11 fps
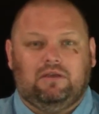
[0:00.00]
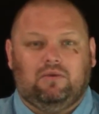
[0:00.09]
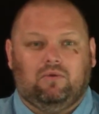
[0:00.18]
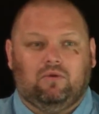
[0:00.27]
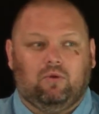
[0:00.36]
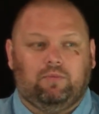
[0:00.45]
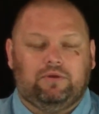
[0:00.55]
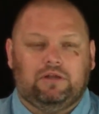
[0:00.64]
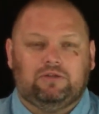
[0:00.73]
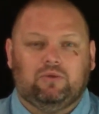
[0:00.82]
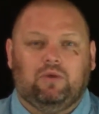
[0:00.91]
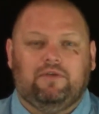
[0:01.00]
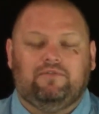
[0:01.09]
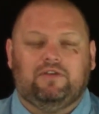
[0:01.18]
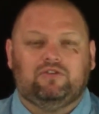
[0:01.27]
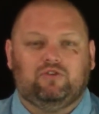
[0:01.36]
or no potential wife
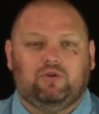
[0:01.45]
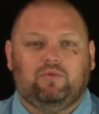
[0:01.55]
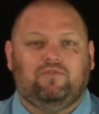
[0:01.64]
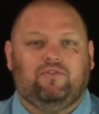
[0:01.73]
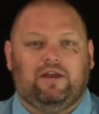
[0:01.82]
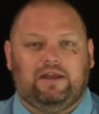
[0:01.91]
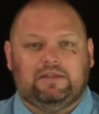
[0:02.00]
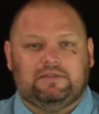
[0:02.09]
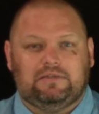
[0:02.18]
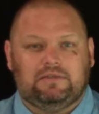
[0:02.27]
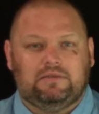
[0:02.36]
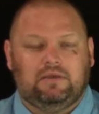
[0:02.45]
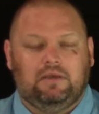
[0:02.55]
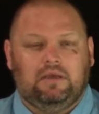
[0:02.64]
that is good with finances,